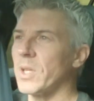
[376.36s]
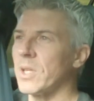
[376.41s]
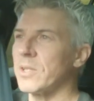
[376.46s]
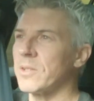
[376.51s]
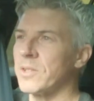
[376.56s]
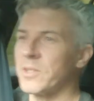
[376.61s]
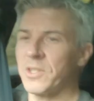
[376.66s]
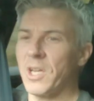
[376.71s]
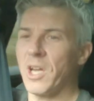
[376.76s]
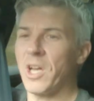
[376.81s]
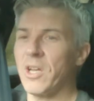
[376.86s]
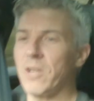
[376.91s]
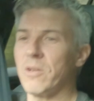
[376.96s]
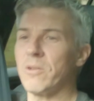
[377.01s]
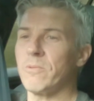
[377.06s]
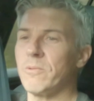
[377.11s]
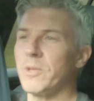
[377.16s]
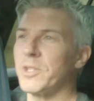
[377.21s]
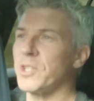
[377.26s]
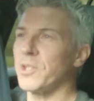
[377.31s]

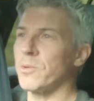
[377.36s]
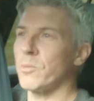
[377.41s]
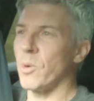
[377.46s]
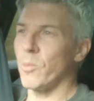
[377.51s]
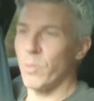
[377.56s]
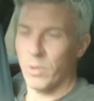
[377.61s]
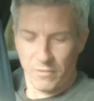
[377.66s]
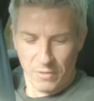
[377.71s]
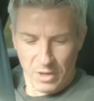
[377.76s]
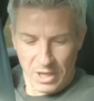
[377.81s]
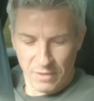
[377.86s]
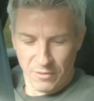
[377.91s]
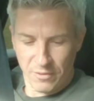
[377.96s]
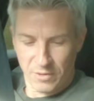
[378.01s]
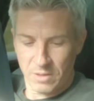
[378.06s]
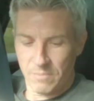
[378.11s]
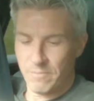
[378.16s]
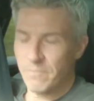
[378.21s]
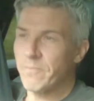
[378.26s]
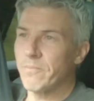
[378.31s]
so which is what we've actually,
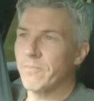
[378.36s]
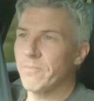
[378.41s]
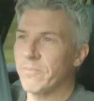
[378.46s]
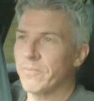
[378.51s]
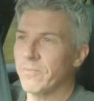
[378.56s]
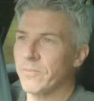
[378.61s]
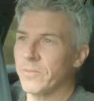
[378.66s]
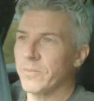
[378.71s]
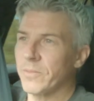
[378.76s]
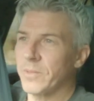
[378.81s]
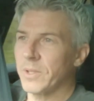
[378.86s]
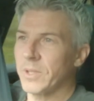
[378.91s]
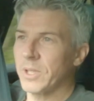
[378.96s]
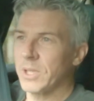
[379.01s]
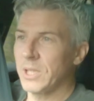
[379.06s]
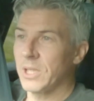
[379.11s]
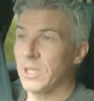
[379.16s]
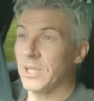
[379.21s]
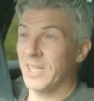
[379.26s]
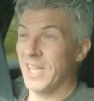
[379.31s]

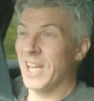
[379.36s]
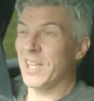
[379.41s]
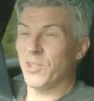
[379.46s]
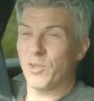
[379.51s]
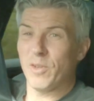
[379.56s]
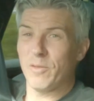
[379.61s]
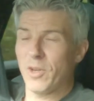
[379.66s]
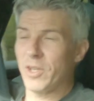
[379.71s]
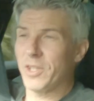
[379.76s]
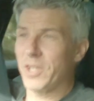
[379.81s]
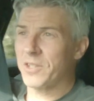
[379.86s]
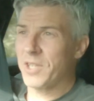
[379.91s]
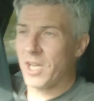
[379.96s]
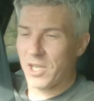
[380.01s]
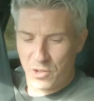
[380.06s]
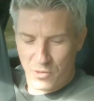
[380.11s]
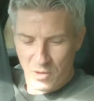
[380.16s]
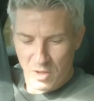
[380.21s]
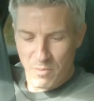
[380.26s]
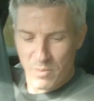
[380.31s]
you can do it via the
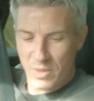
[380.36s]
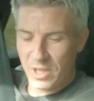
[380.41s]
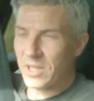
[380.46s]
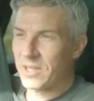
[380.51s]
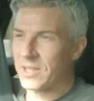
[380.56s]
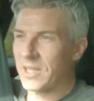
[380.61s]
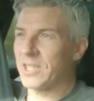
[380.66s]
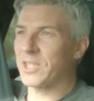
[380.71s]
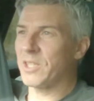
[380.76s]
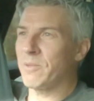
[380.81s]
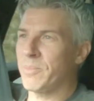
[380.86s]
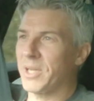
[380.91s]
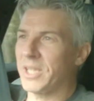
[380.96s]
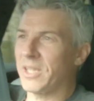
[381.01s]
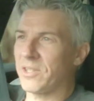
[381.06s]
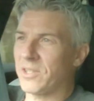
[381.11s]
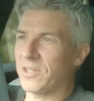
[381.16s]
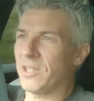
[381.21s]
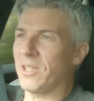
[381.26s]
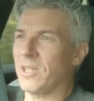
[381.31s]
touchscreen, but it's actually
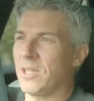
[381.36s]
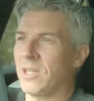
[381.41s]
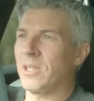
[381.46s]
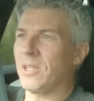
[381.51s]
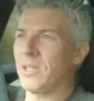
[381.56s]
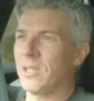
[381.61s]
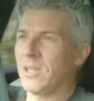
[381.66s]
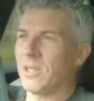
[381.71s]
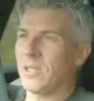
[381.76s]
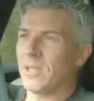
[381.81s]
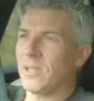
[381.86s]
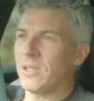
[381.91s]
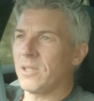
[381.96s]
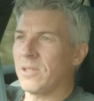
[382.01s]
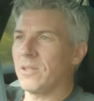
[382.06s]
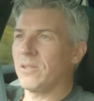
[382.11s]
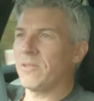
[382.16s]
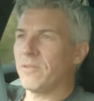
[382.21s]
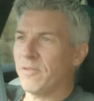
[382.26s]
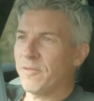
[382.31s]
better to
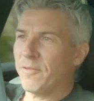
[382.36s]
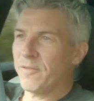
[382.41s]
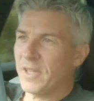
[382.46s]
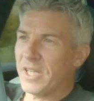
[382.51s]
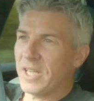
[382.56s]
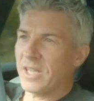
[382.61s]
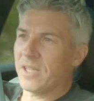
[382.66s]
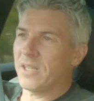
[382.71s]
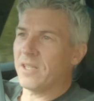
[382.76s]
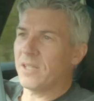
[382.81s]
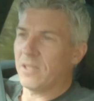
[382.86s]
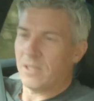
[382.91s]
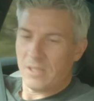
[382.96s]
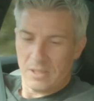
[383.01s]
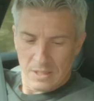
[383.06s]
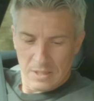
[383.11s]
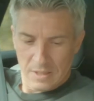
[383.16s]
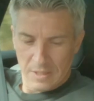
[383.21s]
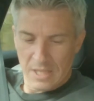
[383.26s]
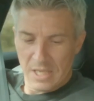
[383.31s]
flick
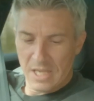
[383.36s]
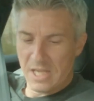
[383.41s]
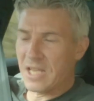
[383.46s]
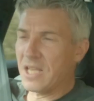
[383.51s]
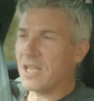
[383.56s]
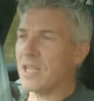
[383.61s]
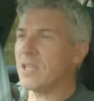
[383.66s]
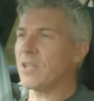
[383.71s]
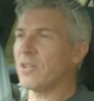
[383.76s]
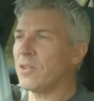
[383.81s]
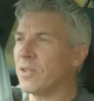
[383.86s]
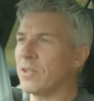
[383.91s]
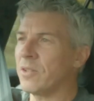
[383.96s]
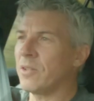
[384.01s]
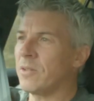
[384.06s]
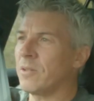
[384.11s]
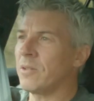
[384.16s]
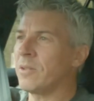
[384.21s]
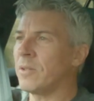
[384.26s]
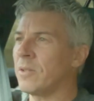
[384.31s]
the
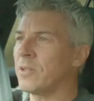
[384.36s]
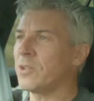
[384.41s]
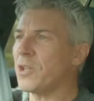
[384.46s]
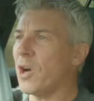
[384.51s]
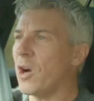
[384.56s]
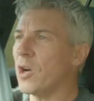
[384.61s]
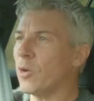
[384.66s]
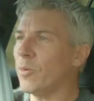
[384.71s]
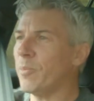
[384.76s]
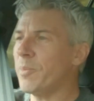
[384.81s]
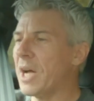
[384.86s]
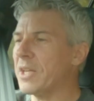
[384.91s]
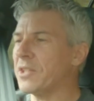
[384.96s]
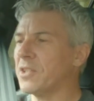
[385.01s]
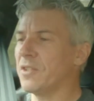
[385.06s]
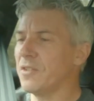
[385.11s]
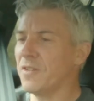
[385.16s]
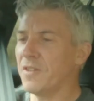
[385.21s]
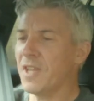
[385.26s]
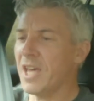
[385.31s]
dial
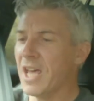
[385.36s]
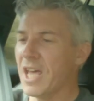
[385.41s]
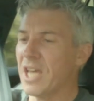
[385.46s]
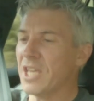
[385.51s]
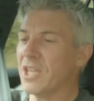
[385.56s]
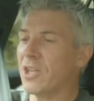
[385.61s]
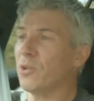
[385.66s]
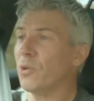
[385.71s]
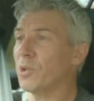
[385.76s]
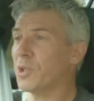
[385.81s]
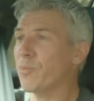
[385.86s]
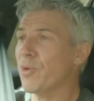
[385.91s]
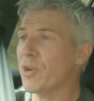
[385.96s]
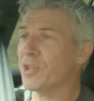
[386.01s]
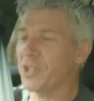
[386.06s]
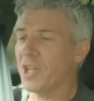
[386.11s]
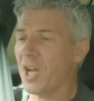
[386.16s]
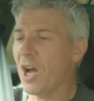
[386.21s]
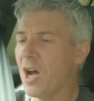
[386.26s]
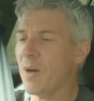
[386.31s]
button there. You can also
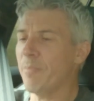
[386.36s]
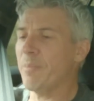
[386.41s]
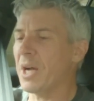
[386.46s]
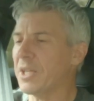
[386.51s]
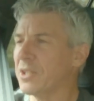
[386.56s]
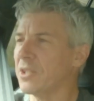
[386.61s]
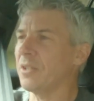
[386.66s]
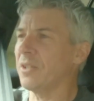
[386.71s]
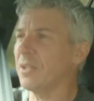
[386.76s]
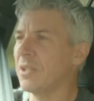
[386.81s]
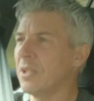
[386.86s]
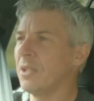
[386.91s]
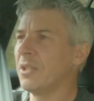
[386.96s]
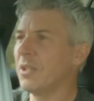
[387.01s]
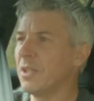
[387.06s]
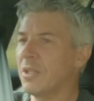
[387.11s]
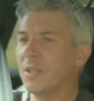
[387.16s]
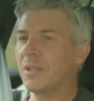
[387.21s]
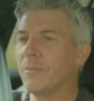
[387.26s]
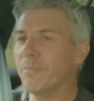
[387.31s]
press the R button
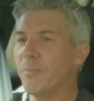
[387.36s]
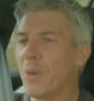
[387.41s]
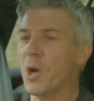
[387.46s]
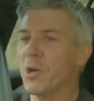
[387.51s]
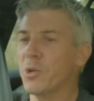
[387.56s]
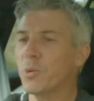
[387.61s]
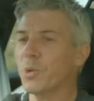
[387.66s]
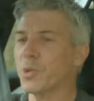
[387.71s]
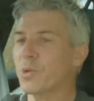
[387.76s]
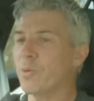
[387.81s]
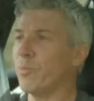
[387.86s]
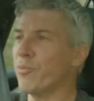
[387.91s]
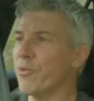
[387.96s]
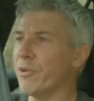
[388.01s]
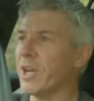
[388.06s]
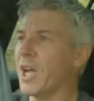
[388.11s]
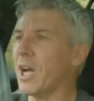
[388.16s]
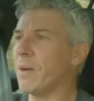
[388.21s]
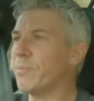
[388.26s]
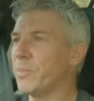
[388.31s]
mode, which will
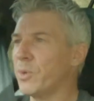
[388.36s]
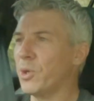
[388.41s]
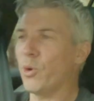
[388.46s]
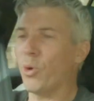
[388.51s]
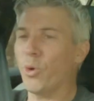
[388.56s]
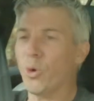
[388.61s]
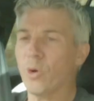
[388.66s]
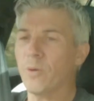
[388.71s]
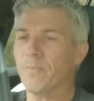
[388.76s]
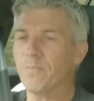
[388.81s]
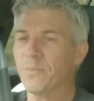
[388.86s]
bring up your